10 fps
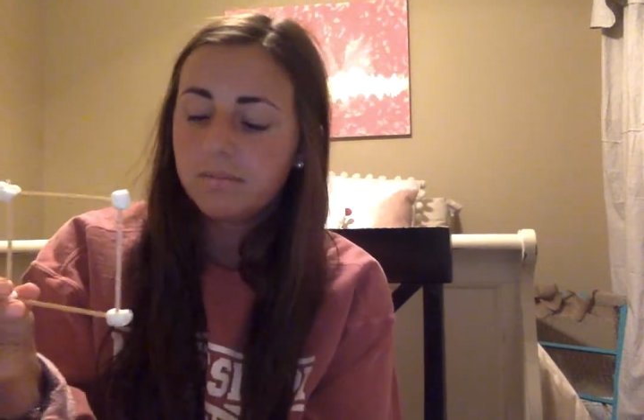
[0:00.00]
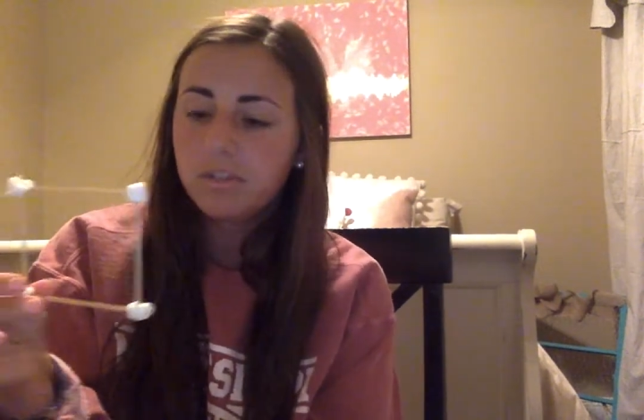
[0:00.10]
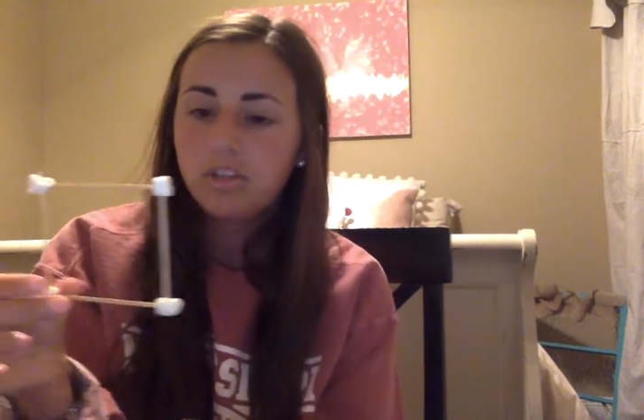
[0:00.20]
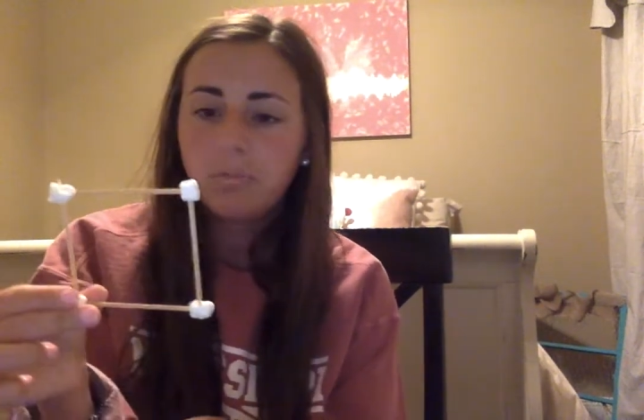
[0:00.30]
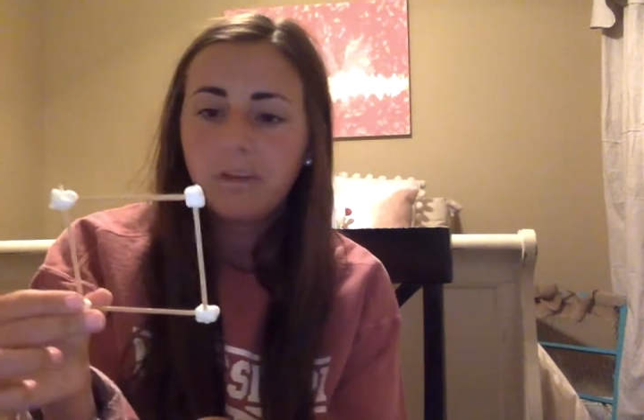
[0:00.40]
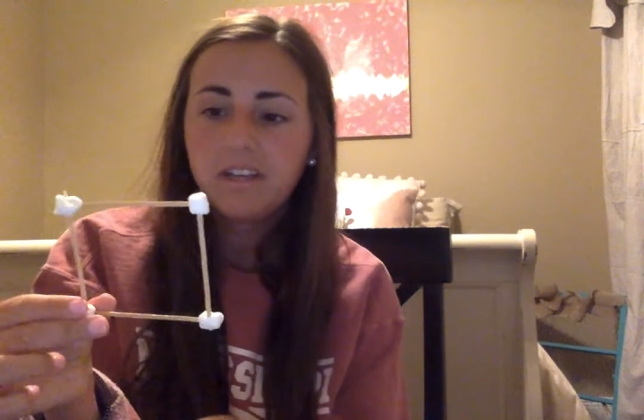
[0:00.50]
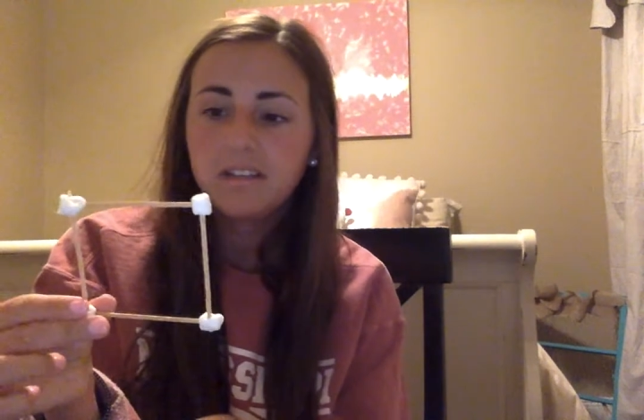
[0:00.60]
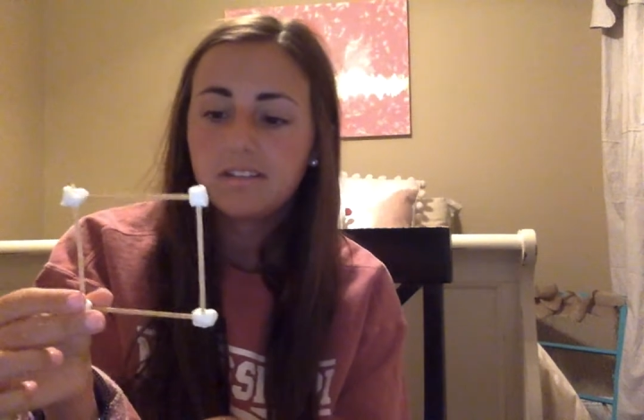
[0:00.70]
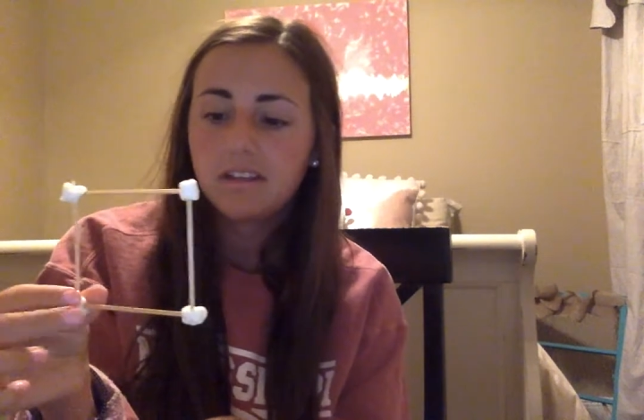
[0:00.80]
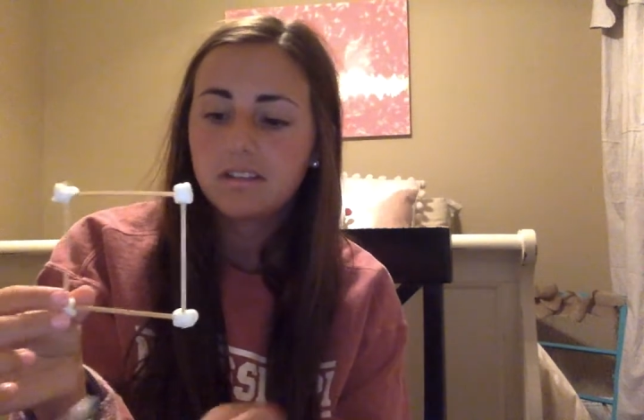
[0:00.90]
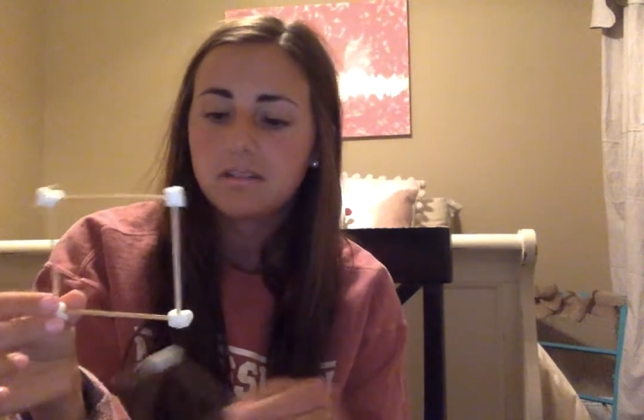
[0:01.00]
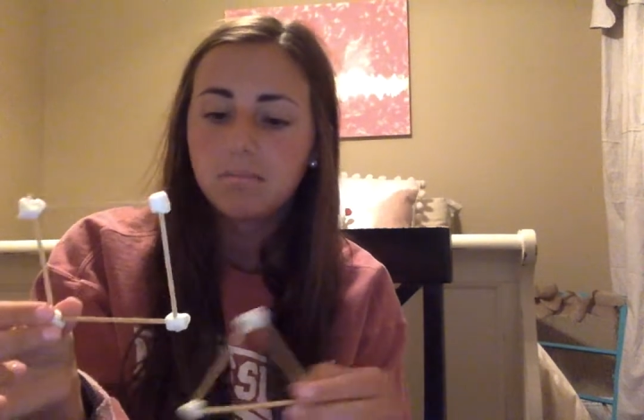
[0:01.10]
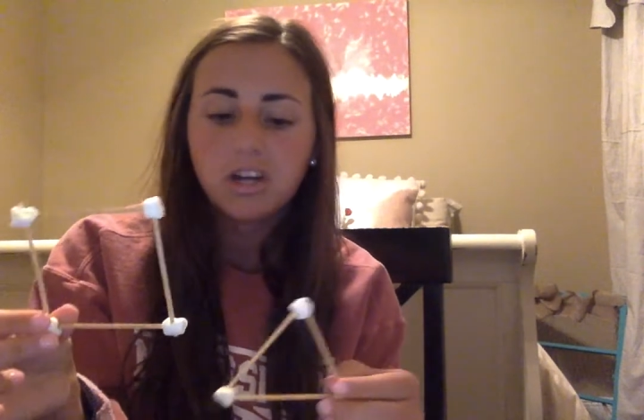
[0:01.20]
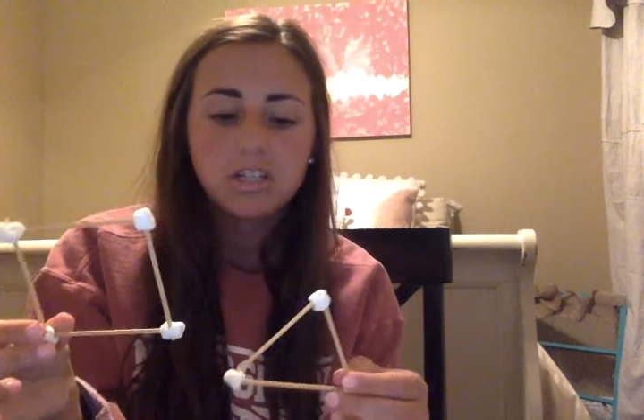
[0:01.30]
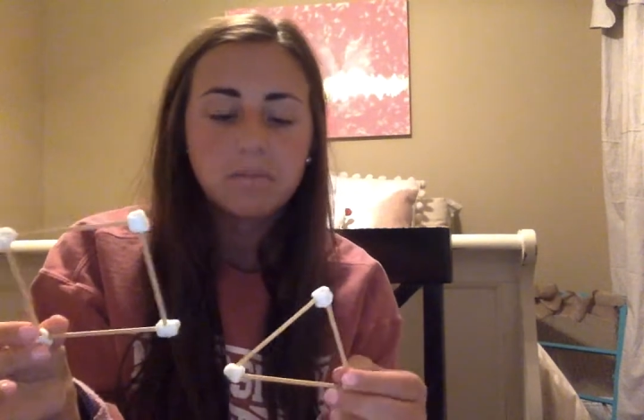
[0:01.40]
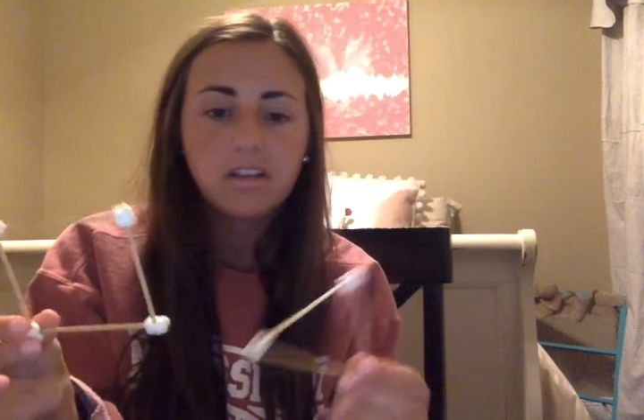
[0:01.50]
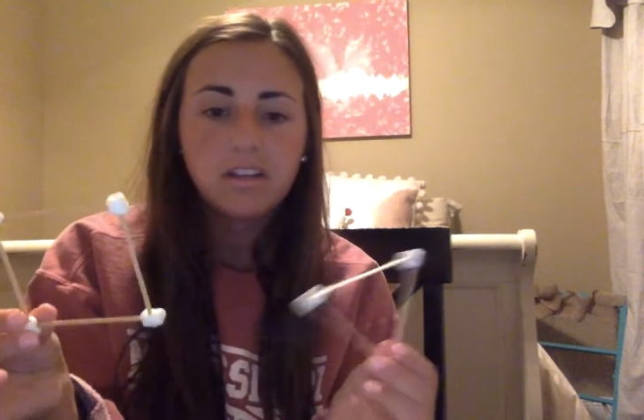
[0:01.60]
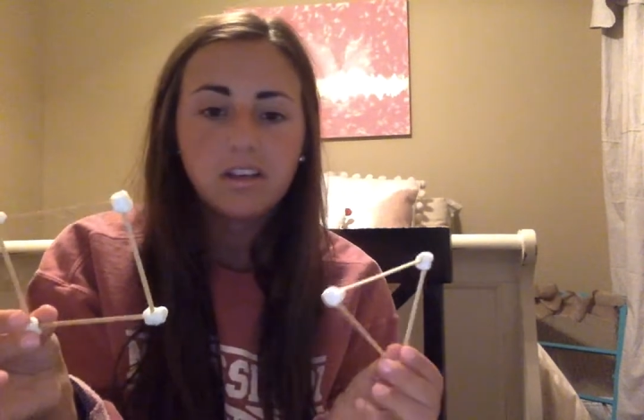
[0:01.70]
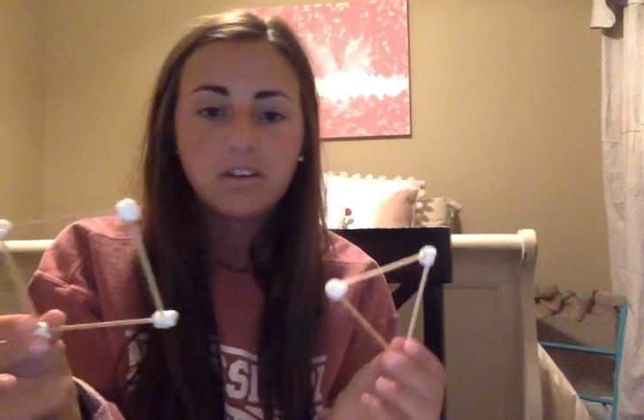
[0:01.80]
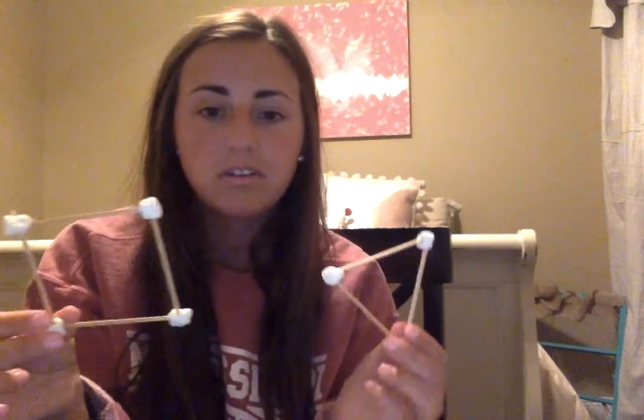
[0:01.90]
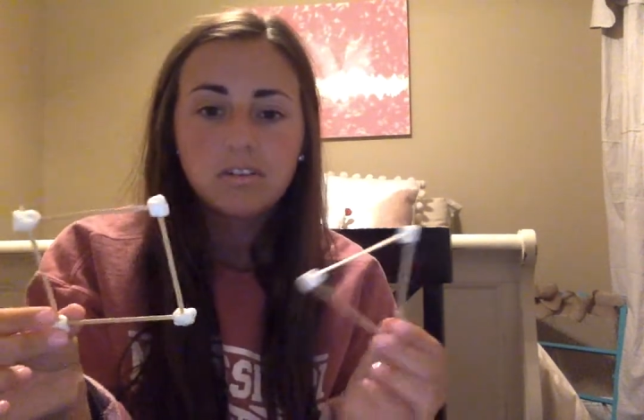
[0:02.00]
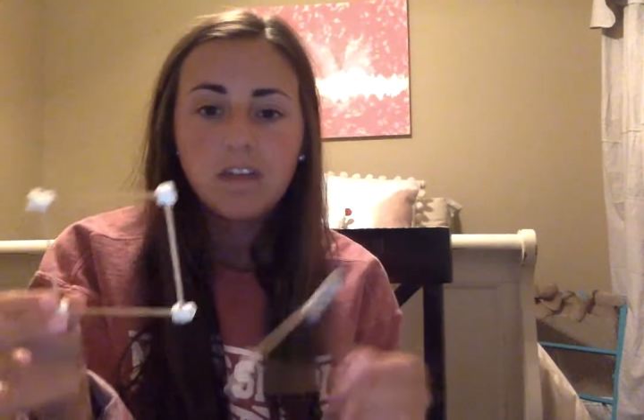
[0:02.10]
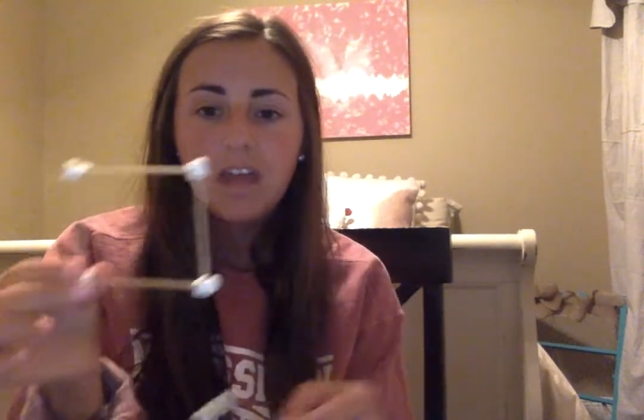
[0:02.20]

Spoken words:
toothpicks and some marshmallows.